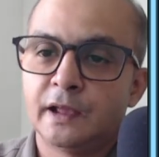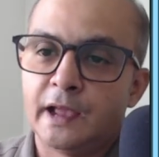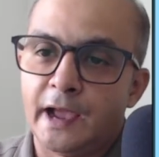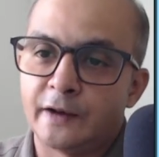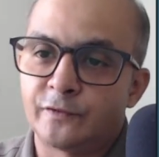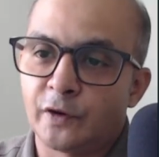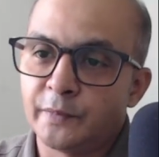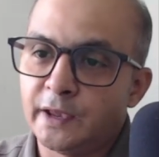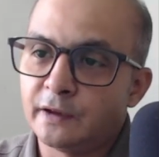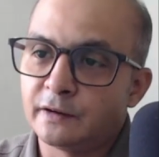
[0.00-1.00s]
And from
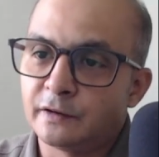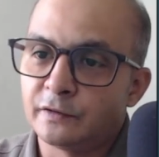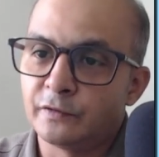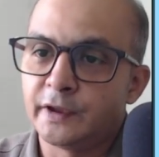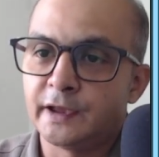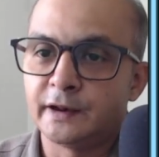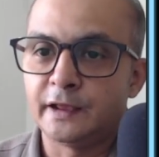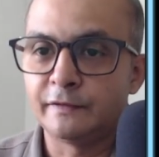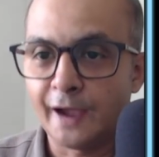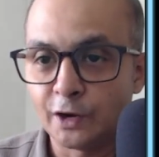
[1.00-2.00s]
here, we can
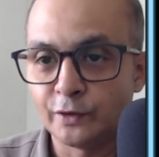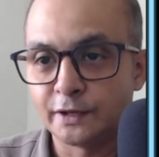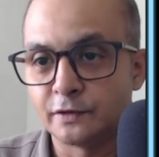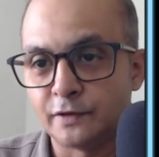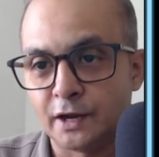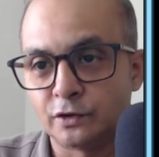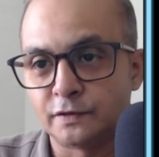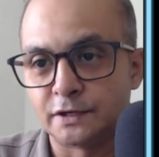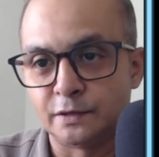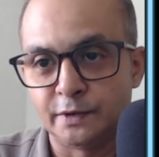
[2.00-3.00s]
evaluate the value of
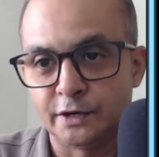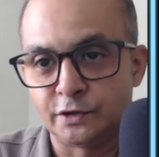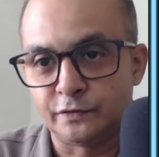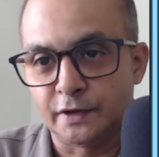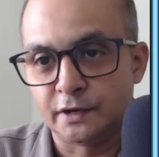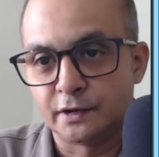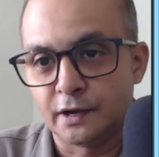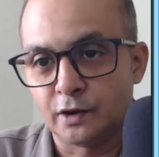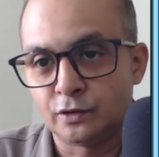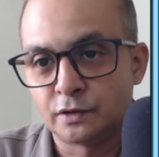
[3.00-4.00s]
determinant of A.
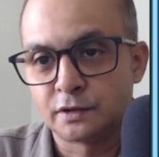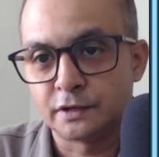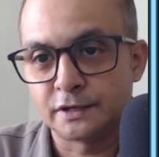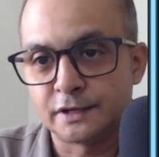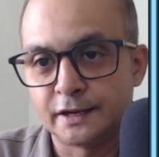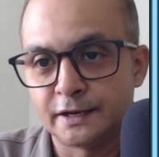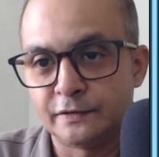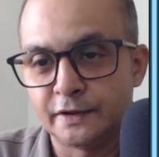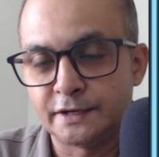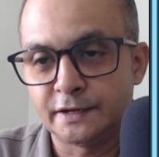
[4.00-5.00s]
How? This is a
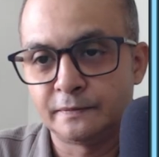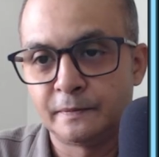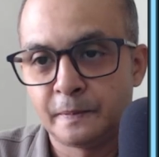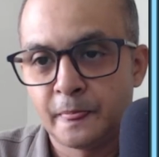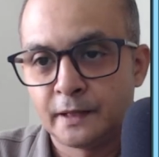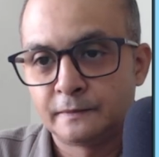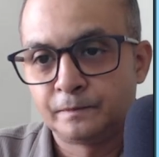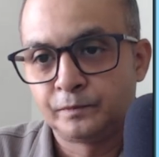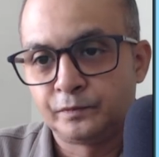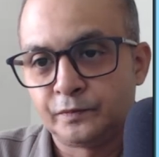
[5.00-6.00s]
negative 18.
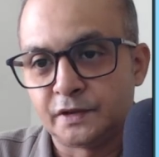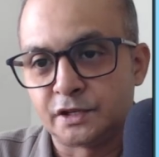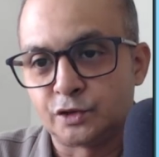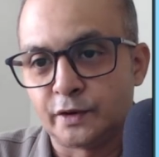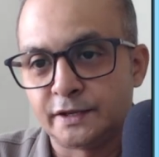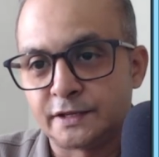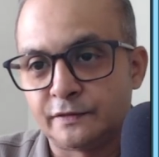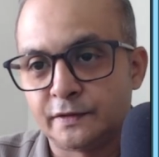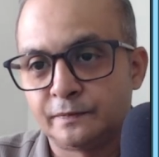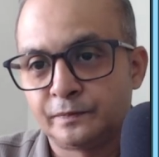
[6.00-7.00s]
So
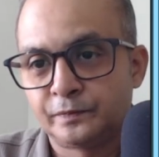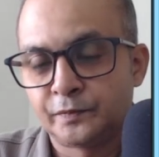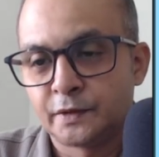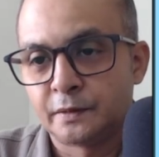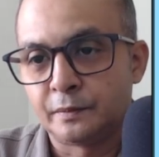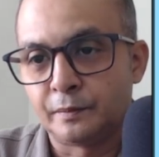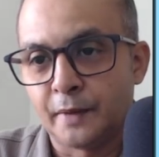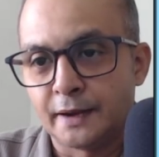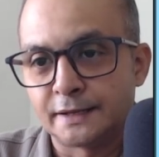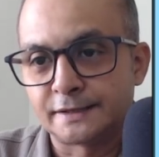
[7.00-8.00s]
27
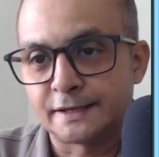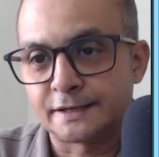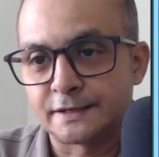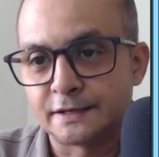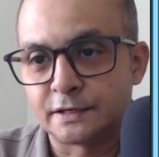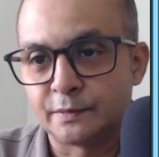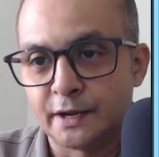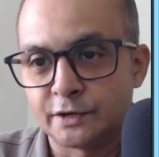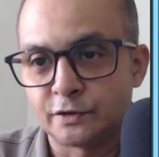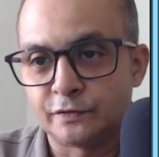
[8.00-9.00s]
minus 6
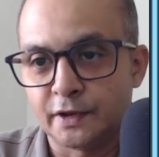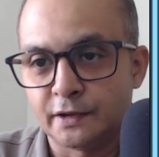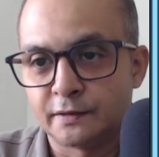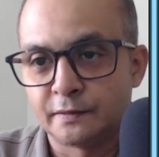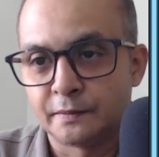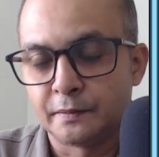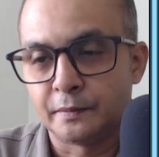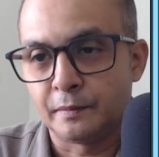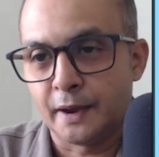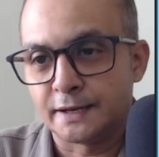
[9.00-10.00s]
determinant of A
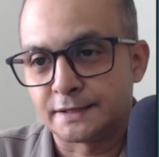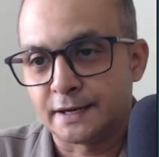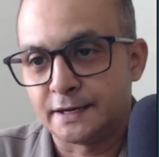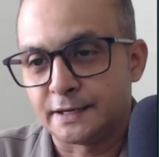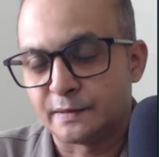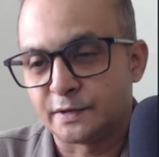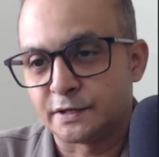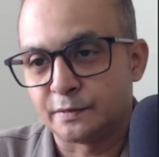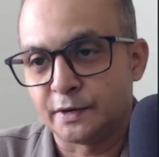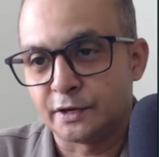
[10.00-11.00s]
minus 3 times
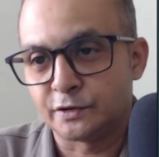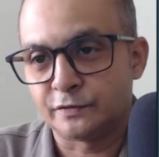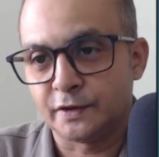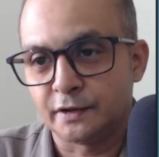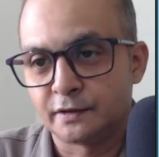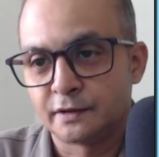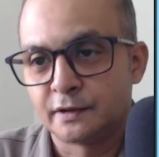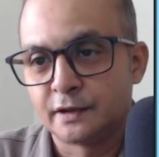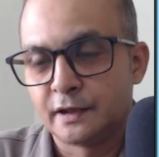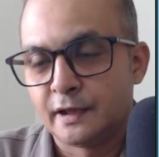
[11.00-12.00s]
determinant of A.
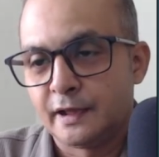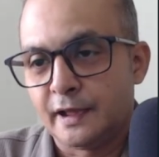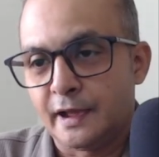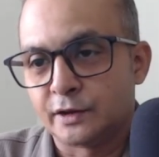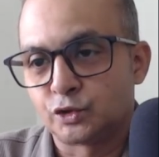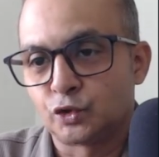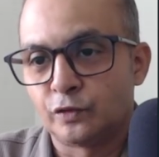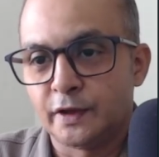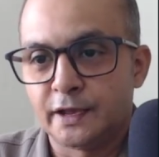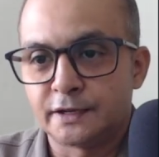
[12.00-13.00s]
And so
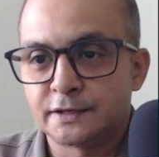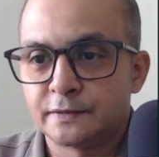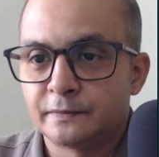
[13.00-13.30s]
we get